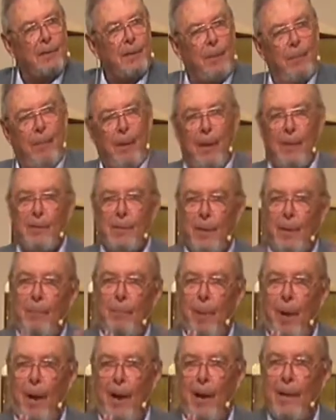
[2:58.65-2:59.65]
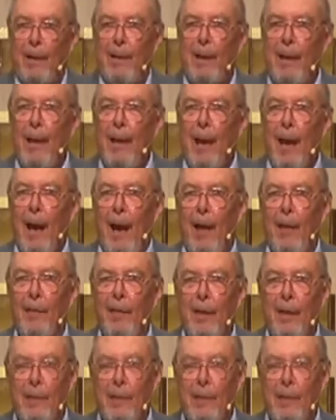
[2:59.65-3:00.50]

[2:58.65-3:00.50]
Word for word: depends upon uh, the